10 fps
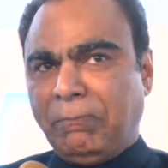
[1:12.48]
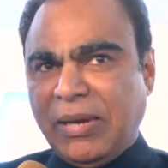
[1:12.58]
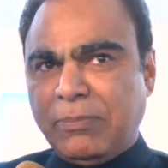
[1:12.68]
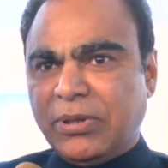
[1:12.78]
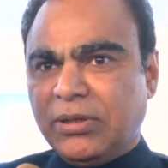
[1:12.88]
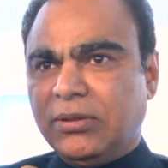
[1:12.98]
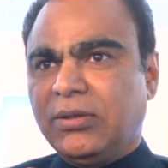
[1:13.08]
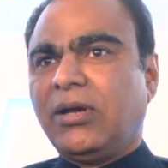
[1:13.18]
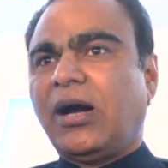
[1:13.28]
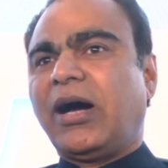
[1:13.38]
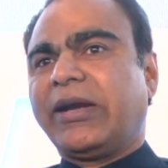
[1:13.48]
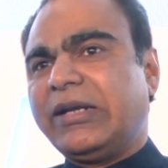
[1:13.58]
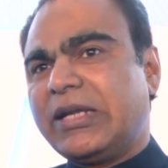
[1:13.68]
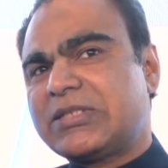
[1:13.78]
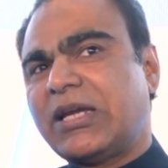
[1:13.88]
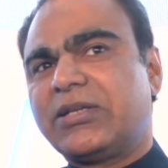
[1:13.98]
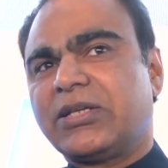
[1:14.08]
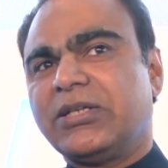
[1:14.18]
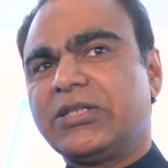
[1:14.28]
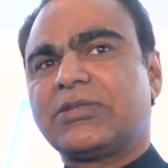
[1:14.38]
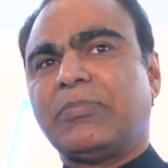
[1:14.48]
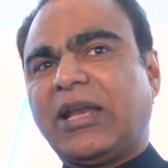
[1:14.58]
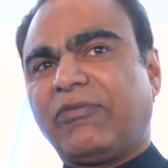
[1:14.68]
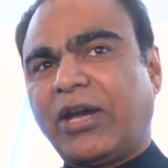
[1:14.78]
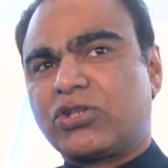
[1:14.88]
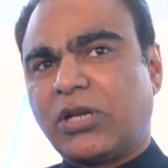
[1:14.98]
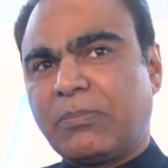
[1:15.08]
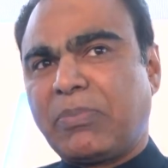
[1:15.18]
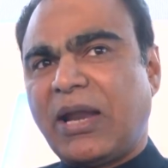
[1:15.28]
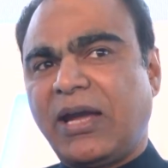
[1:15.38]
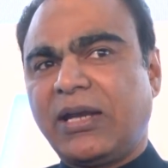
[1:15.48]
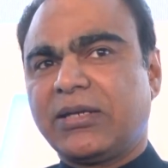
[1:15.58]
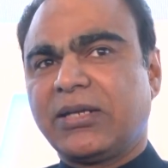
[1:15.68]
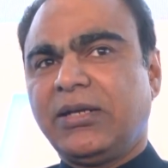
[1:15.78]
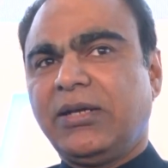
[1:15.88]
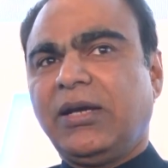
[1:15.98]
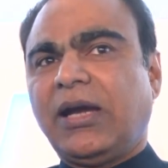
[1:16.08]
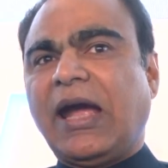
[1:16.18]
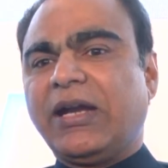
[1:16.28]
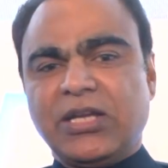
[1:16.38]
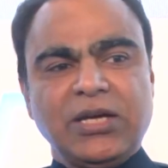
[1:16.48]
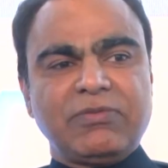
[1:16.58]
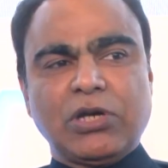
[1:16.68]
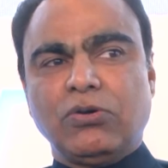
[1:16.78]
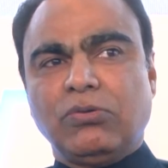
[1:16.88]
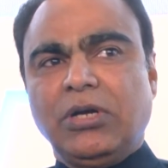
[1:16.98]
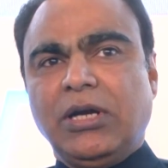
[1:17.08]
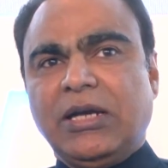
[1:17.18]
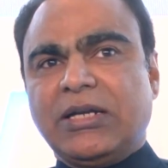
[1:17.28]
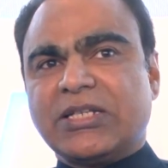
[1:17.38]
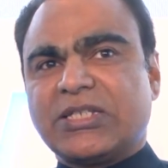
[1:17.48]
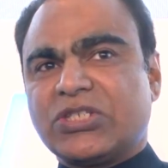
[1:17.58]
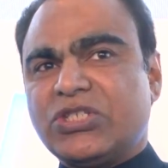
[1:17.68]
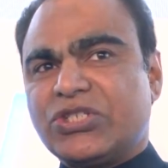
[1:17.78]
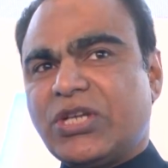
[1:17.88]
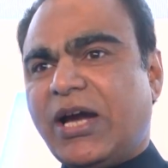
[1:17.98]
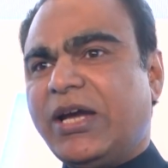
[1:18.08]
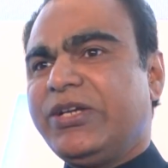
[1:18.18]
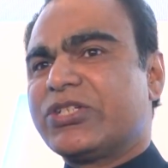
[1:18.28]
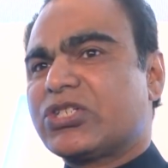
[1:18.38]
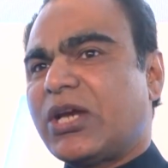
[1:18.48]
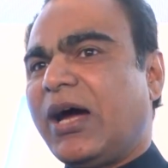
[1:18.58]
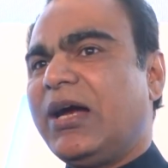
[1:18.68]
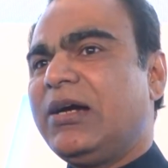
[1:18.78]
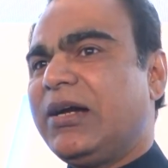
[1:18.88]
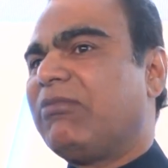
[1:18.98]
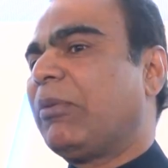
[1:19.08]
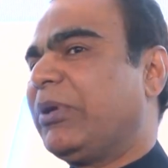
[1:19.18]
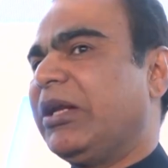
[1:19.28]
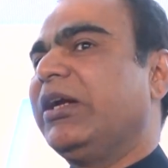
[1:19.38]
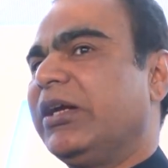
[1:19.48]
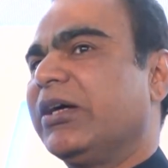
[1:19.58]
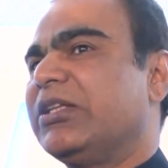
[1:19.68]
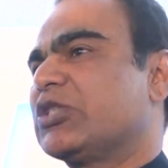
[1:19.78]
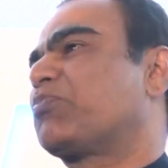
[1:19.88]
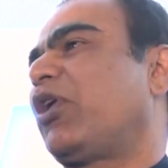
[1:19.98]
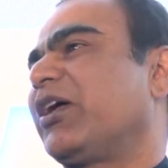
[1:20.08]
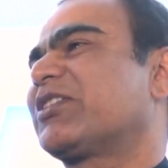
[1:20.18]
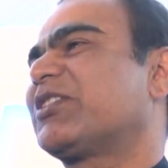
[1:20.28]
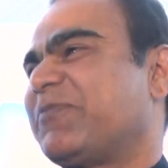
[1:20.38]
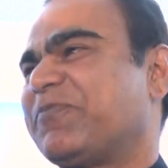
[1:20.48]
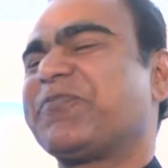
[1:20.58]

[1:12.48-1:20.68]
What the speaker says: people, R&D centers, manufacturing plant. And here we go. This is designed, styled, developed in India, these products.